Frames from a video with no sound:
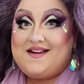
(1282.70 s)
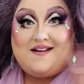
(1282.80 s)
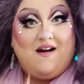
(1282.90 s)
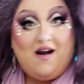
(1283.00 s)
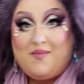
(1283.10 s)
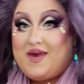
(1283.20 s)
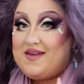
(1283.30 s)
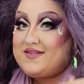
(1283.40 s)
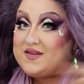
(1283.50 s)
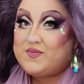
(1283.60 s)

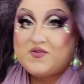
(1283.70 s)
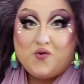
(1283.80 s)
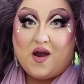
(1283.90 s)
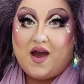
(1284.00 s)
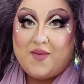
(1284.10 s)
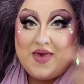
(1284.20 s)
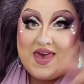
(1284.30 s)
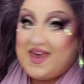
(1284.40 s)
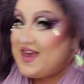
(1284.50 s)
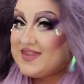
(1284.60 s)
comment, subscribe,
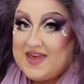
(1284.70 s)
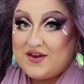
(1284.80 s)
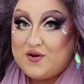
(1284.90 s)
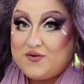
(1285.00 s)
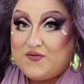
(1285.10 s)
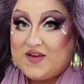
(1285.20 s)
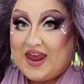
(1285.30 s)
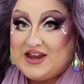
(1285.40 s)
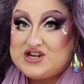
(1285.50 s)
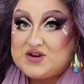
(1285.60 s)
hit that
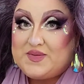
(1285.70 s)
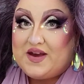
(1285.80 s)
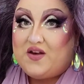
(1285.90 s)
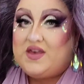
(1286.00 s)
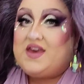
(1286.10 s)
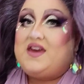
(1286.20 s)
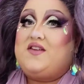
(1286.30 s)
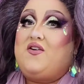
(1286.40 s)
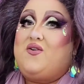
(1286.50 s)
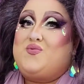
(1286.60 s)
notification bell. It
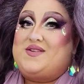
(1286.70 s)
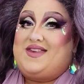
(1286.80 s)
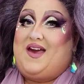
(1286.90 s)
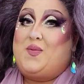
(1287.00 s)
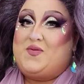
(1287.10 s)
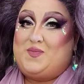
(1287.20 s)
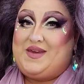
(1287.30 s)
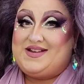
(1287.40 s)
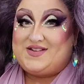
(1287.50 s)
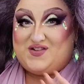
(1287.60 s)
all really helps
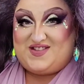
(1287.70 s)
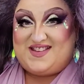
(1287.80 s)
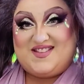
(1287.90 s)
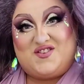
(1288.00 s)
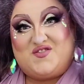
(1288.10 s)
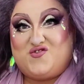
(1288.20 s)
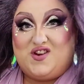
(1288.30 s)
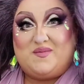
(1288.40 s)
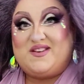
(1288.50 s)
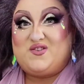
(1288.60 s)
me turn this little
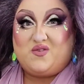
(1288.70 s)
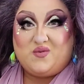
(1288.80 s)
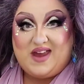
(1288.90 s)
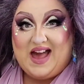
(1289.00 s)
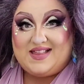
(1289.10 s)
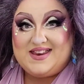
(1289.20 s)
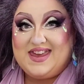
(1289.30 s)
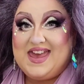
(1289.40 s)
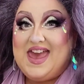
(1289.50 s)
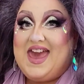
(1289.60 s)
dream into a
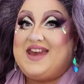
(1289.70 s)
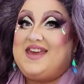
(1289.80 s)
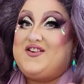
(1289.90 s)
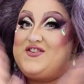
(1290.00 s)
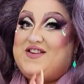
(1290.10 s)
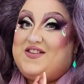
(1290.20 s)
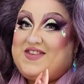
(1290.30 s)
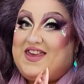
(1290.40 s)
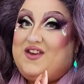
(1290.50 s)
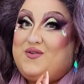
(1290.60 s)
reality, and I could not
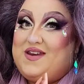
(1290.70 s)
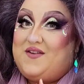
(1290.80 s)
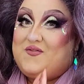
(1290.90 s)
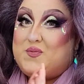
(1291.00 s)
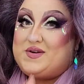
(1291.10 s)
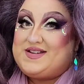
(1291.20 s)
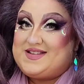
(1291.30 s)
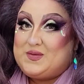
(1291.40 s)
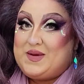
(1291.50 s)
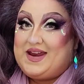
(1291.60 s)
thank you enough for
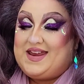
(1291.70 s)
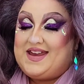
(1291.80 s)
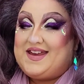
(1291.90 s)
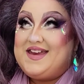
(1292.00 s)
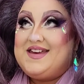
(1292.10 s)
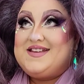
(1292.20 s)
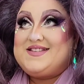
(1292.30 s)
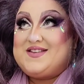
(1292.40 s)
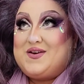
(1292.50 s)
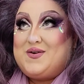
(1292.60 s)
participating.
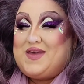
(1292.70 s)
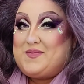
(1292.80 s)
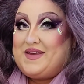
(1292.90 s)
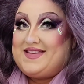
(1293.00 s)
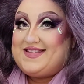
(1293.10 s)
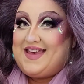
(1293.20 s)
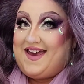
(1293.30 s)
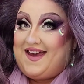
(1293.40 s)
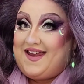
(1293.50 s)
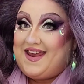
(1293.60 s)
So that being
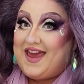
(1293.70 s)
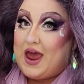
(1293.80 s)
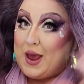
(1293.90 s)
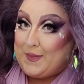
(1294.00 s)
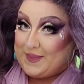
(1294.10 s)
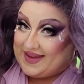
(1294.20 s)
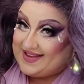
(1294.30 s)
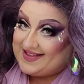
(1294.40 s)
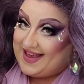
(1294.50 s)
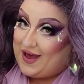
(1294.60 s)
said,
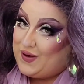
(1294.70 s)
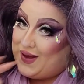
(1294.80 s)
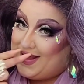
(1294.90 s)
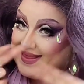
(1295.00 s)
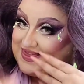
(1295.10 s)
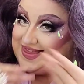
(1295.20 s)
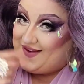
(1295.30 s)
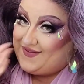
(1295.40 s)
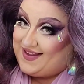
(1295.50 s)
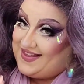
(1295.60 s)
peace out.
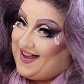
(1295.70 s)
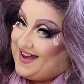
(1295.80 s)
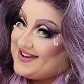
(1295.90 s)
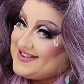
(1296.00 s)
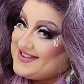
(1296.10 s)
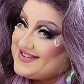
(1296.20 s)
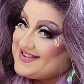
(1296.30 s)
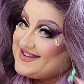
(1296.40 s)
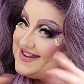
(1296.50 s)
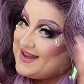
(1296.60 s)
Love you lots.
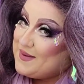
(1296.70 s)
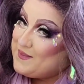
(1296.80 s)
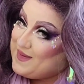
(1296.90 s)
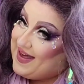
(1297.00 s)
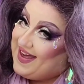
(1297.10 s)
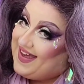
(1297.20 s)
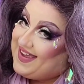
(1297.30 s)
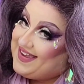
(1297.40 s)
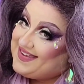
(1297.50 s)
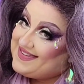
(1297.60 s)
Bye.